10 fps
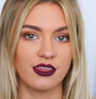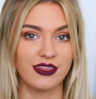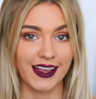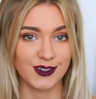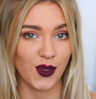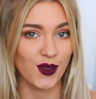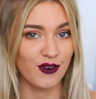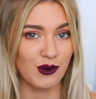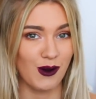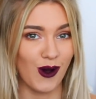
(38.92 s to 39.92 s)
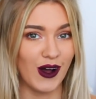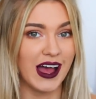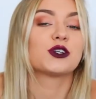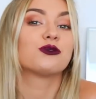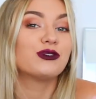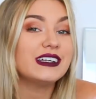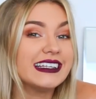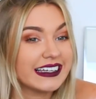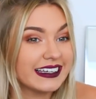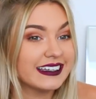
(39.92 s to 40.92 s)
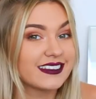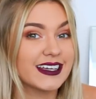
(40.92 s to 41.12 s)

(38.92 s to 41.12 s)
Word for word: that's all I've ever bought. So really,